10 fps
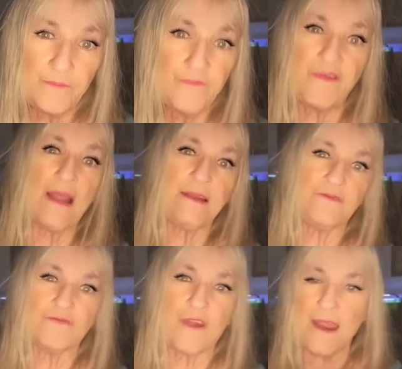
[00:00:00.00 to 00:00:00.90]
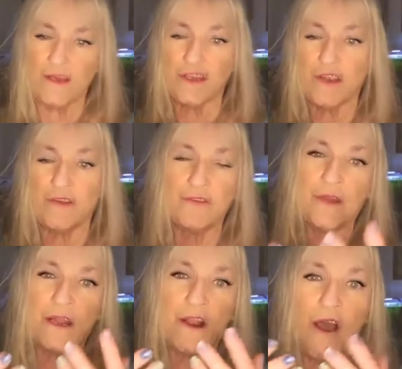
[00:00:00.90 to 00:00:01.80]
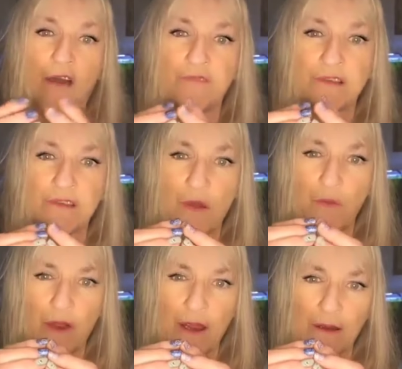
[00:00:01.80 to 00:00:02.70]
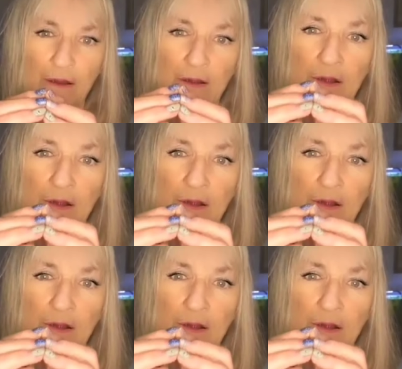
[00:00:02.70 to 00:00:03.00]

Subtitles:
fighting range. They're in an office somewhere.